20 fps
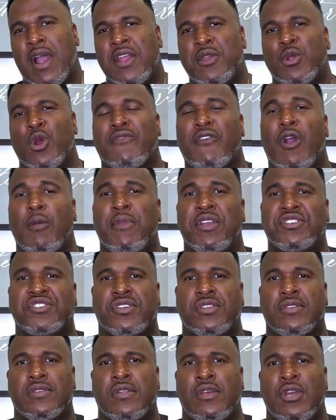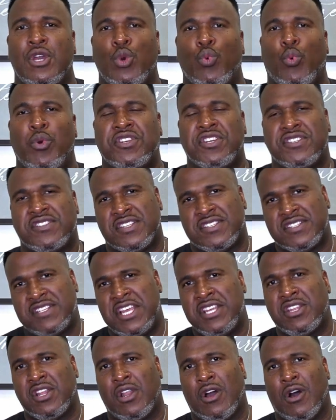reminder of our mission, which is to
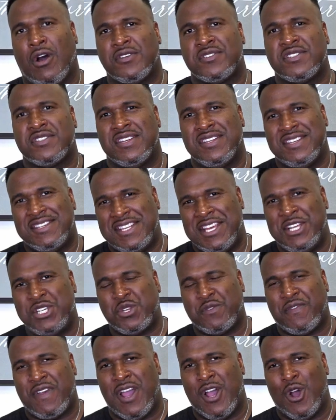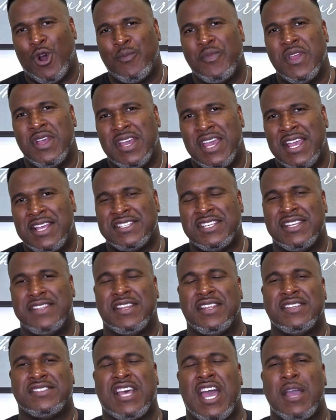seek the lost, teach the found, and send
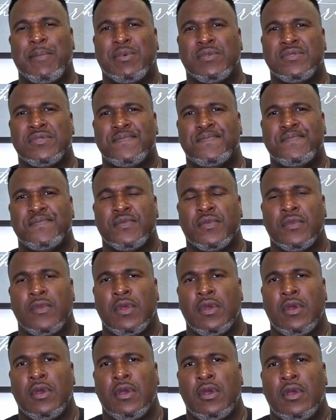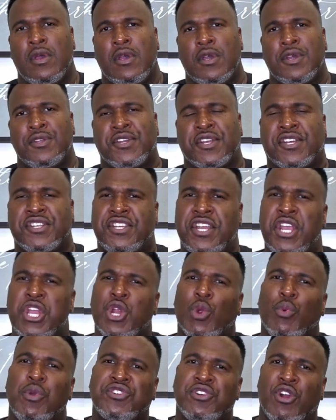the disciples. To continue
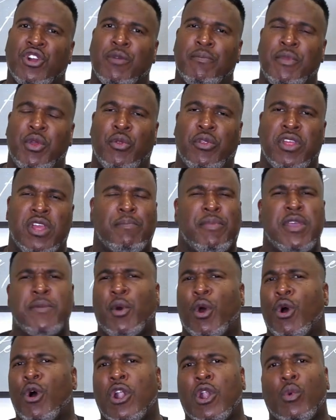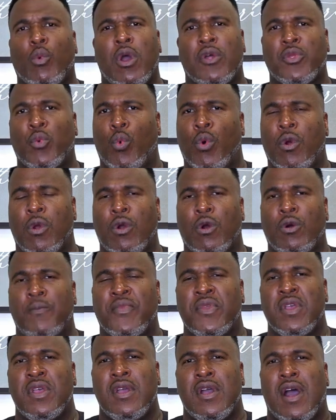to reach our community and people all around the world,
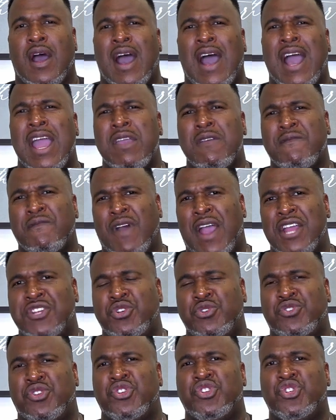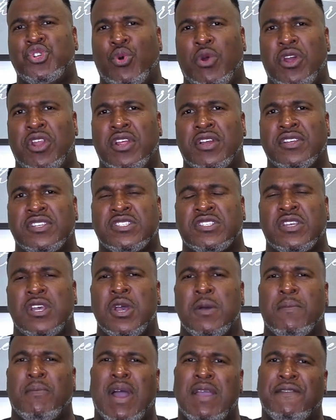I invite you to join us
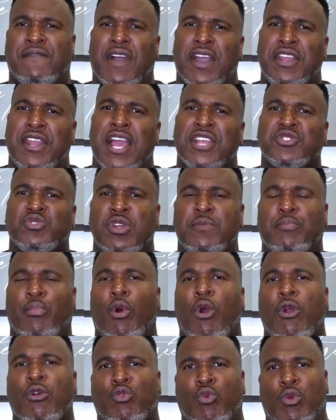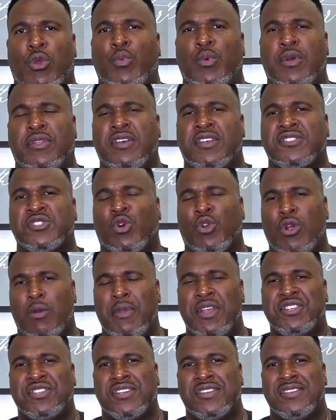by financially partnering with us on our
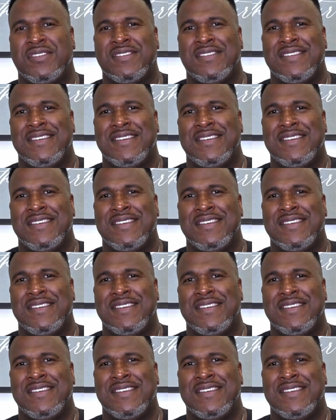mission.